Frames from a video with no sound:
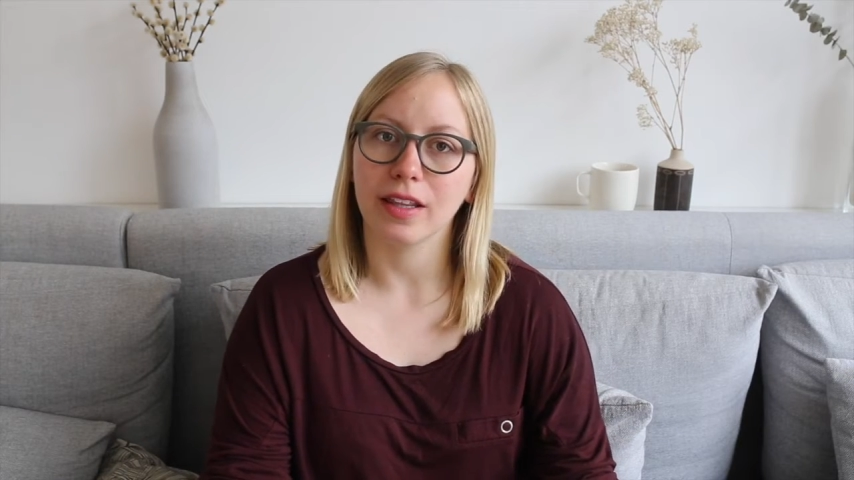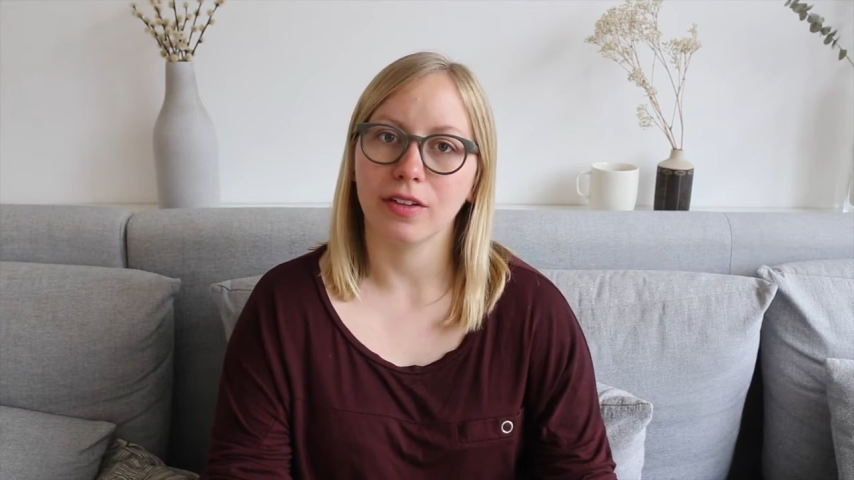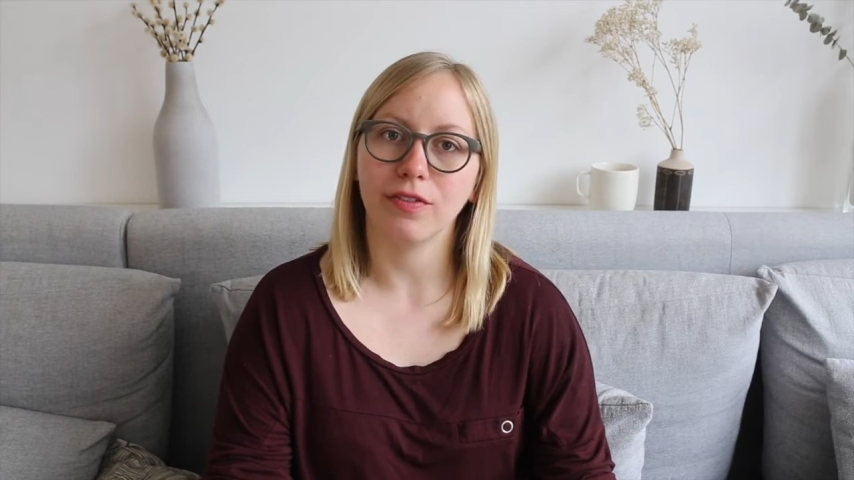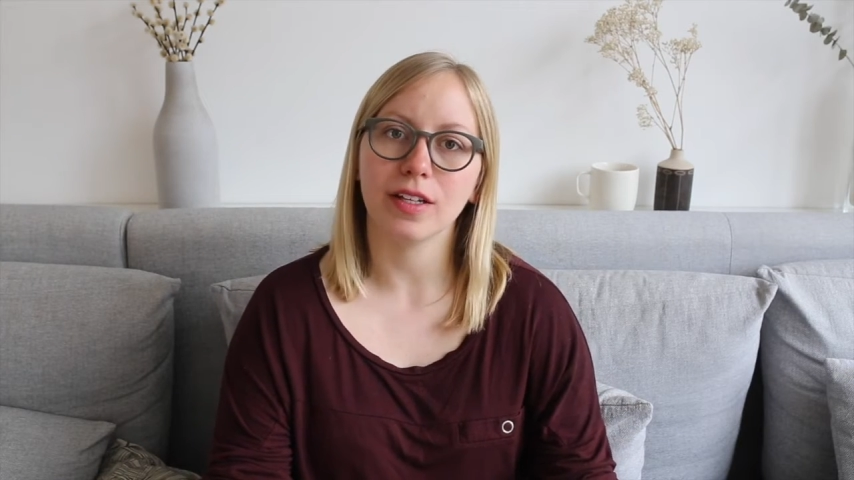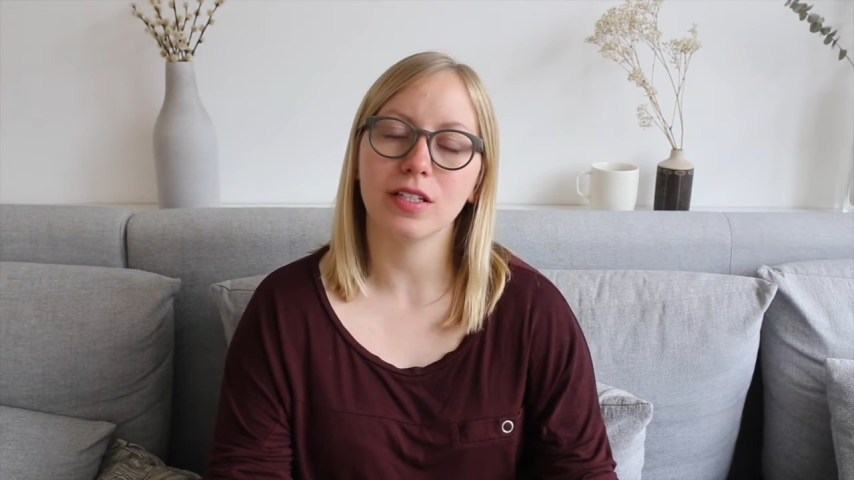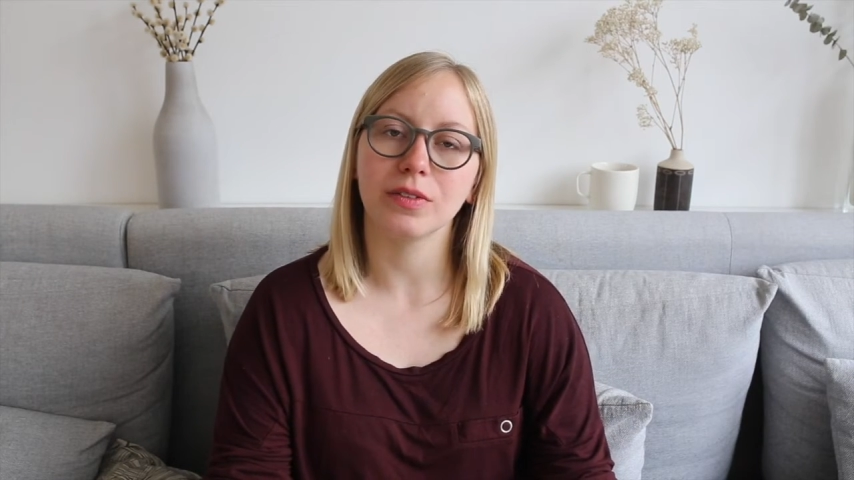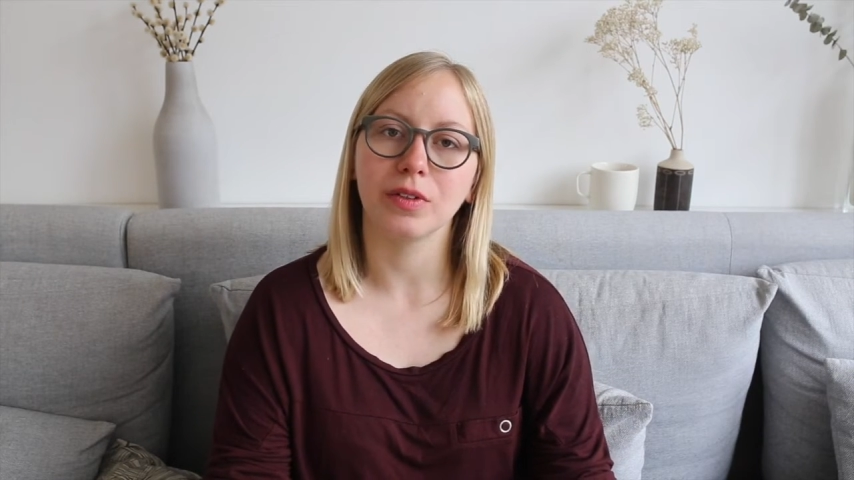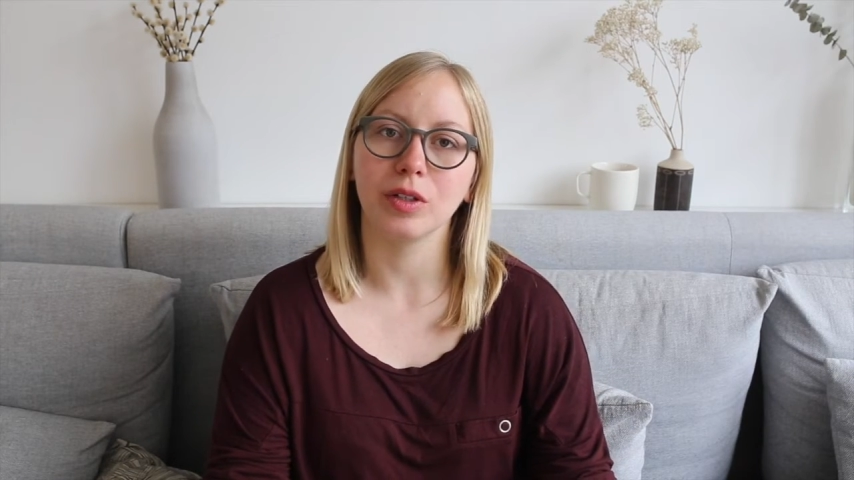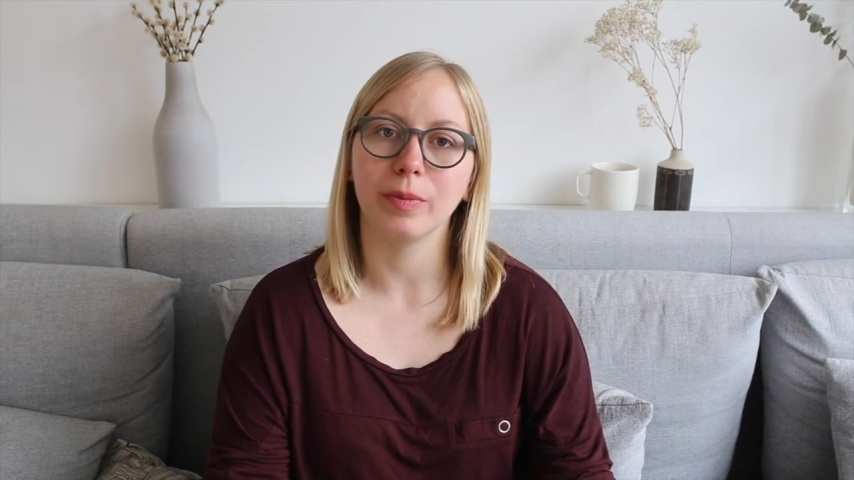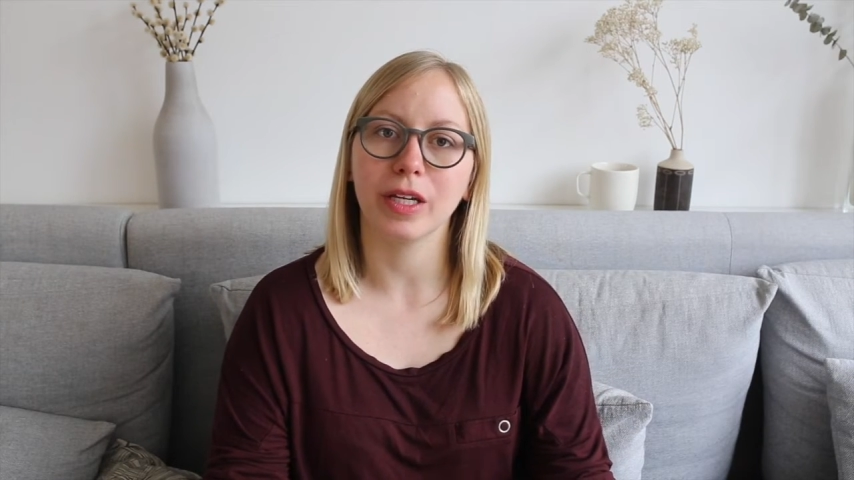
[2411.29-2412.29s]
at the
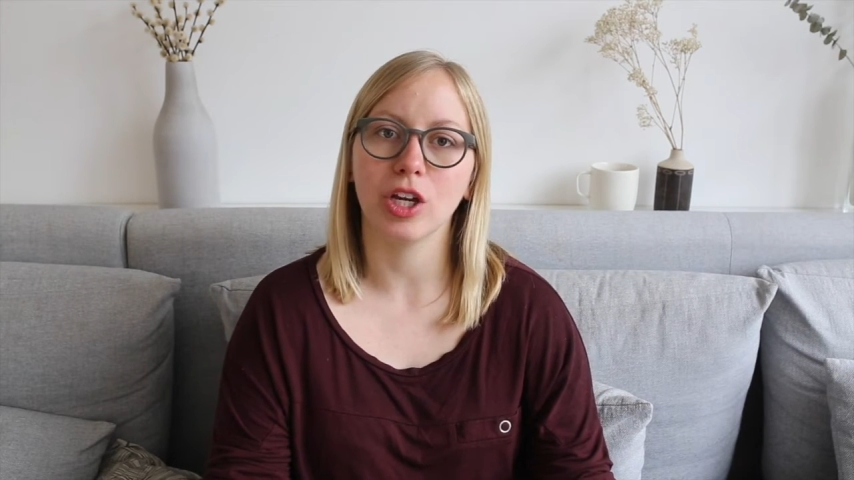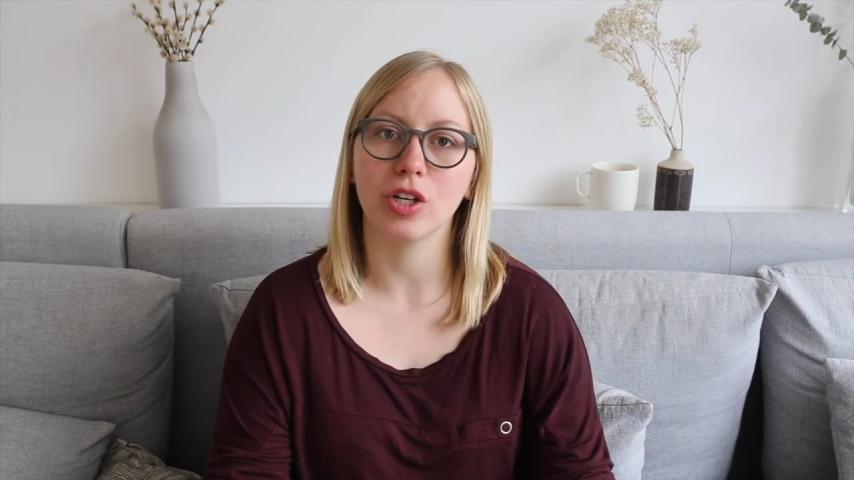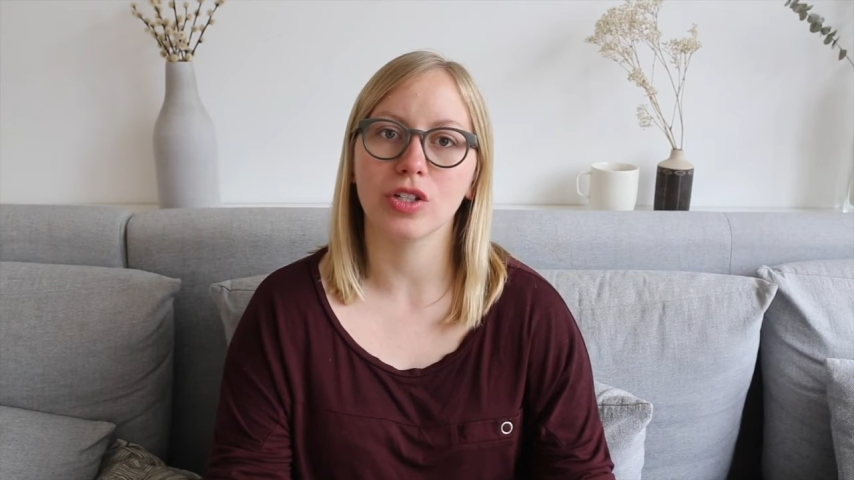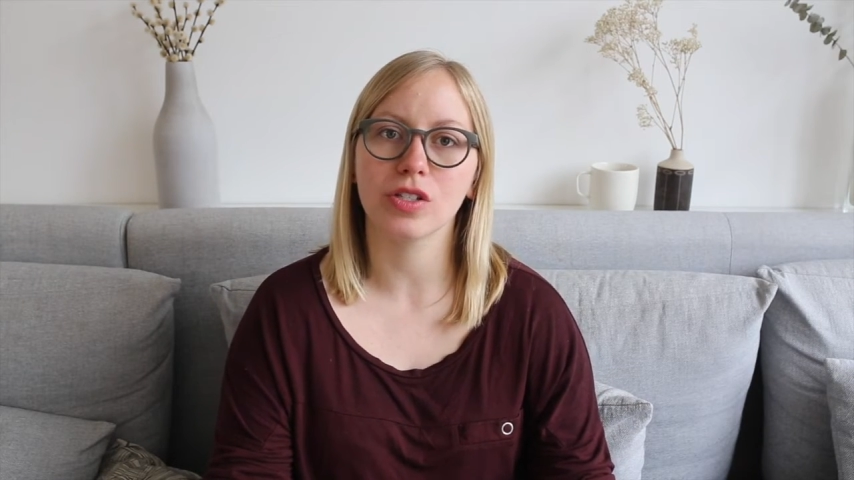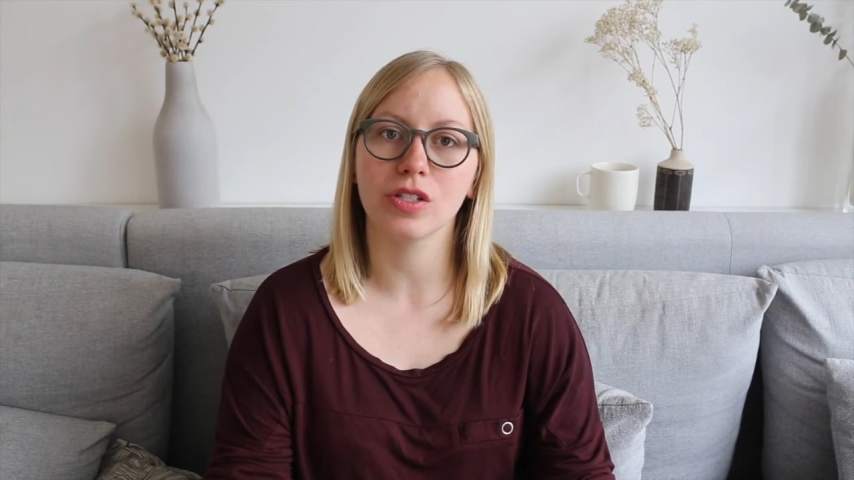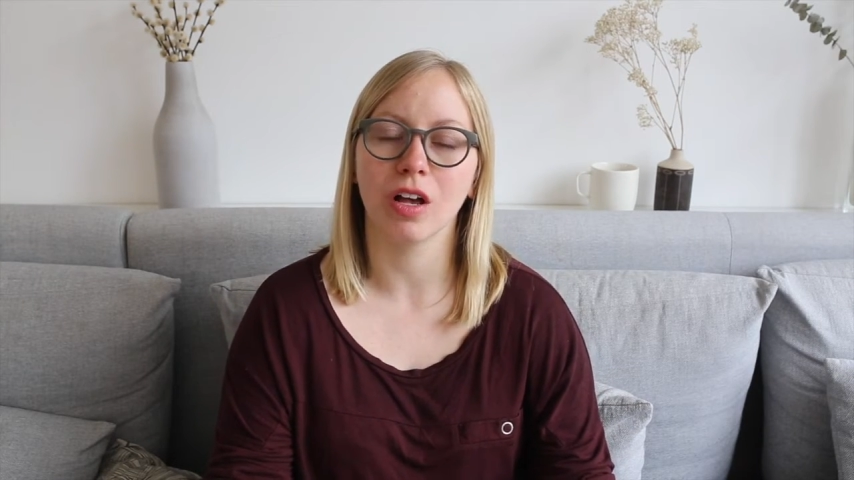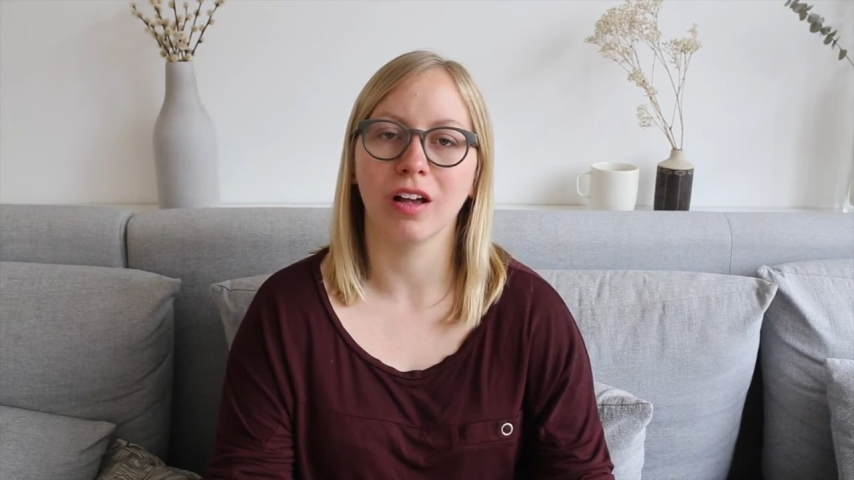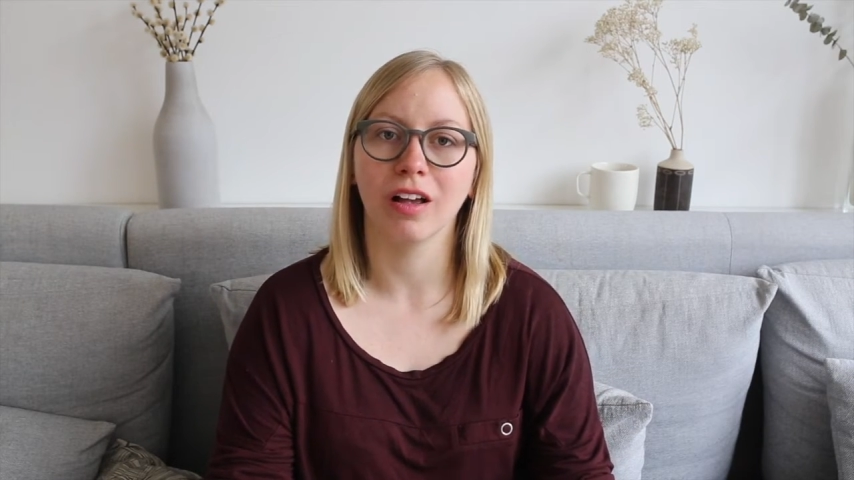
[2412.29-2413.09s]
festival, because